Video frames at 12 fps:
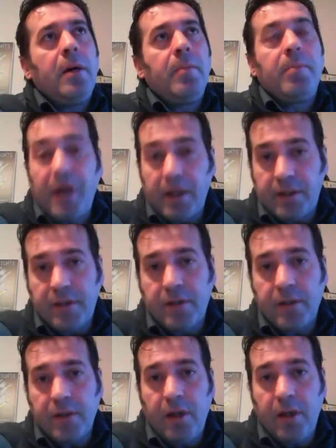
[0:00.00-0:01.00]
But
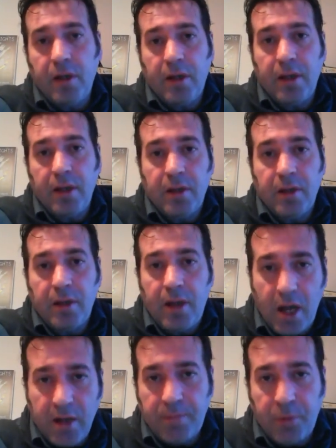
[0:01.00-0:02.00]

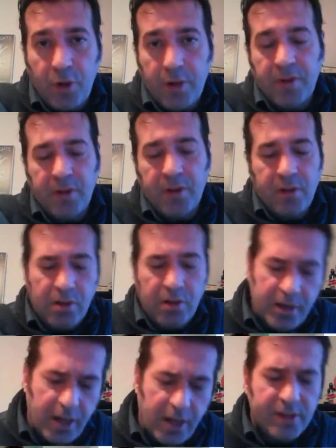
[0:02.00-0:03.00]
unemployment,
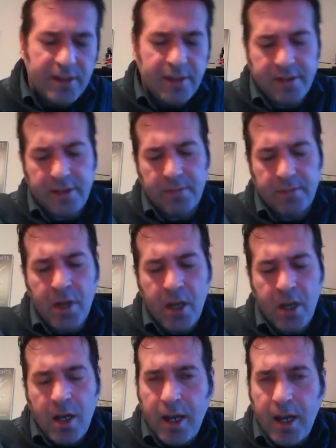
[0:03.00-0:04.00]
health system,
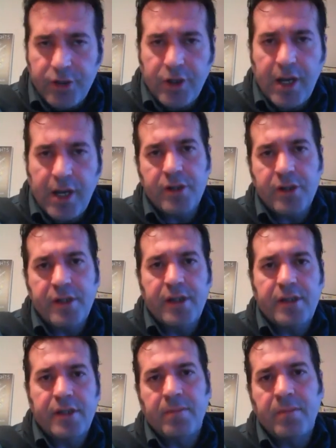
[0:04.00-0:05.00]
education
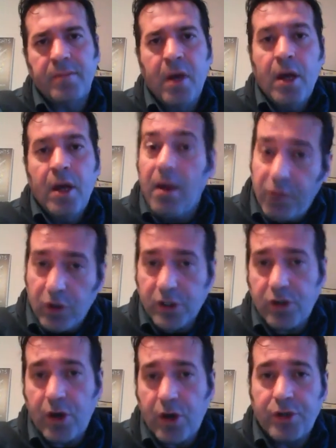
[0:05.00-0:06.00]
system,
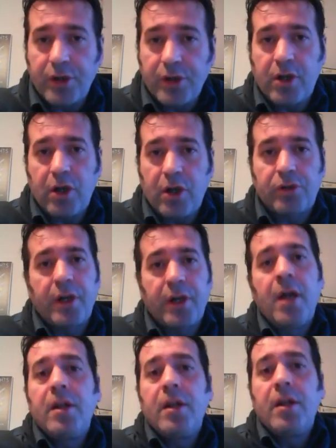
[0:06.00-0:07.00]
infrastructure in the country.
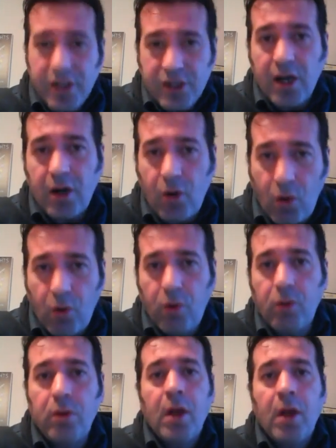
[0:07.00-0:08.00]
These are
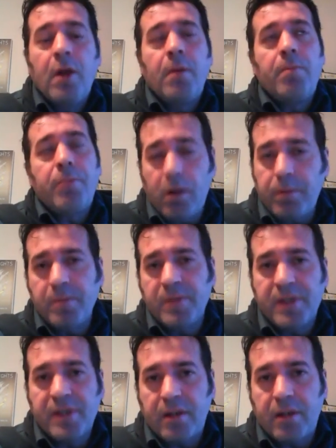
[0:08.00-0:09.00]
all
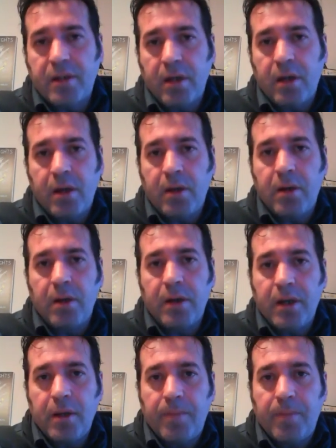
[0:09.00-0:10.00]
problems that
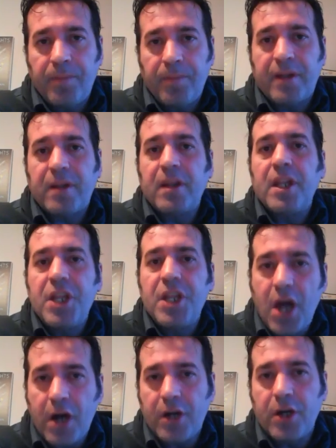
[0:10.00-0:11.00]
that
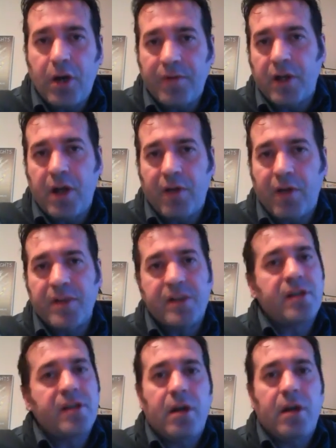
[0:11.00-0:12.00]
none of the governments,